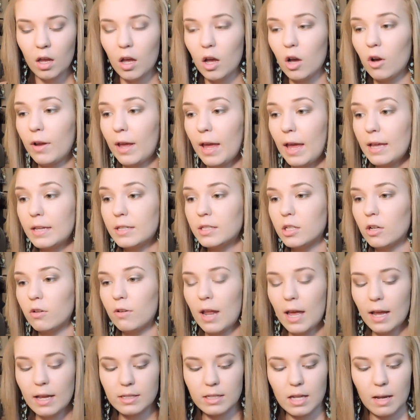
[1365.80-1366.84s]
Okay, so
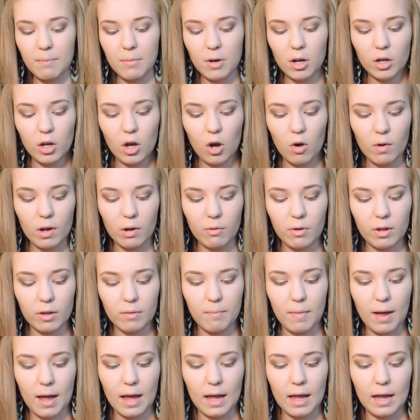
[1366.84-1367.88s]
next I'm gonna go in with
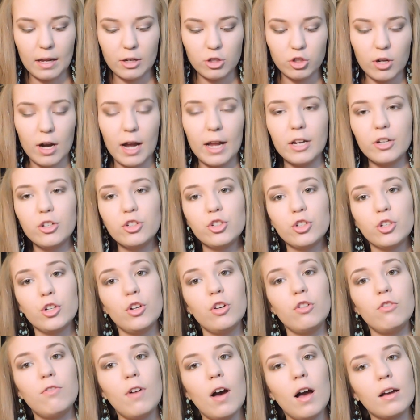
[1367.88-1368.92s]
my tried and
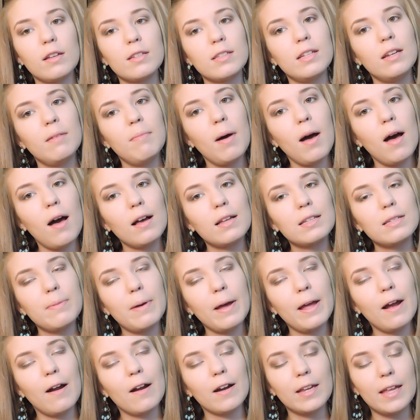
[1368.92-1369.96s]
true Fox in a Box by
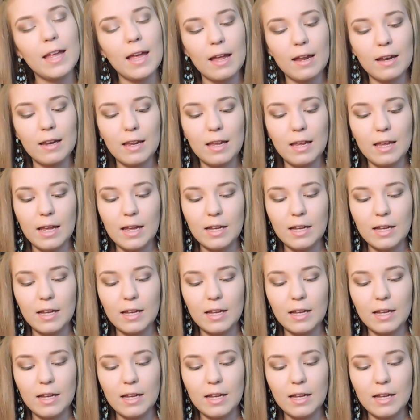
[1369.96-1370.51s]
Hard Candy.